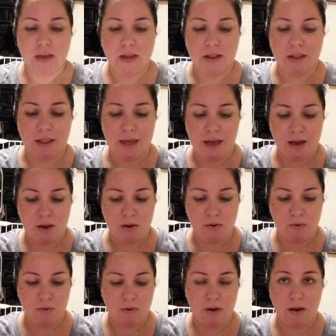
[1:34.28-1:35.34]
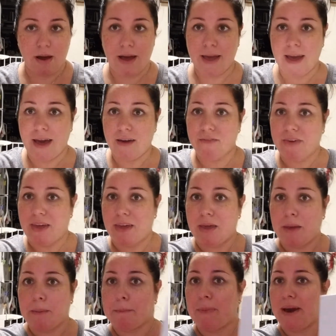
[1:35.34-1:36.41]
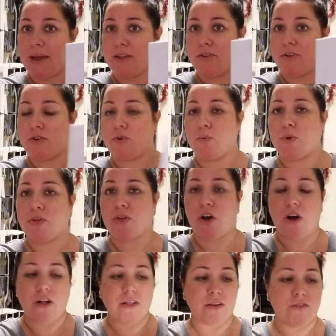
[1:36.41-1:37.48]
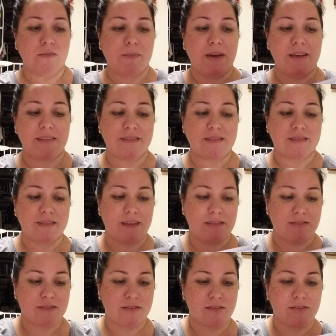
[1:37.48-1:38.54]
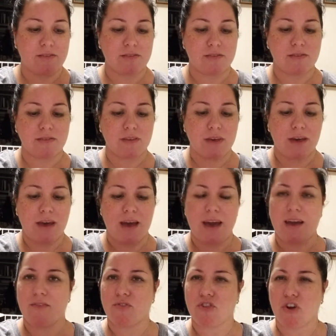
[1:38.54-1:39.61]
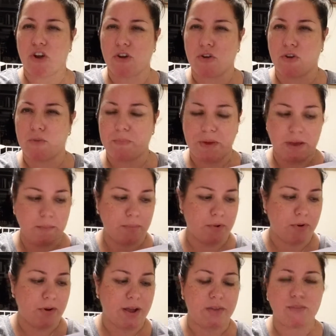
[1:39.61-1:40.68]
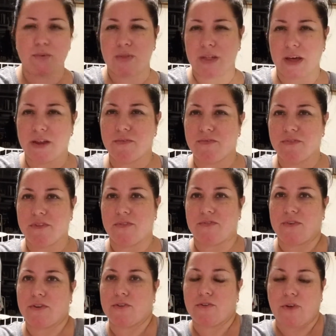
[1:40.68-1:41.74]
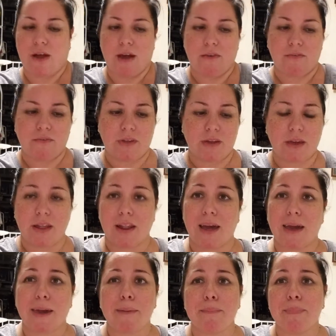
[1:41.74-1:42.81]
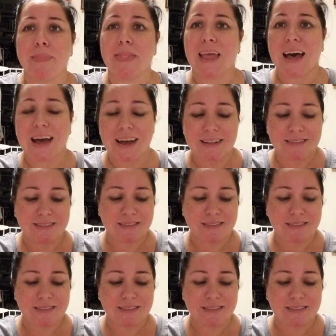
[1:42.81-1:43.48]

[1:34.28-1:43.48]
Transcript: Now, I have a binder with all of my stencils. I have charcoal paper. I do a lot of different crafting, and I am not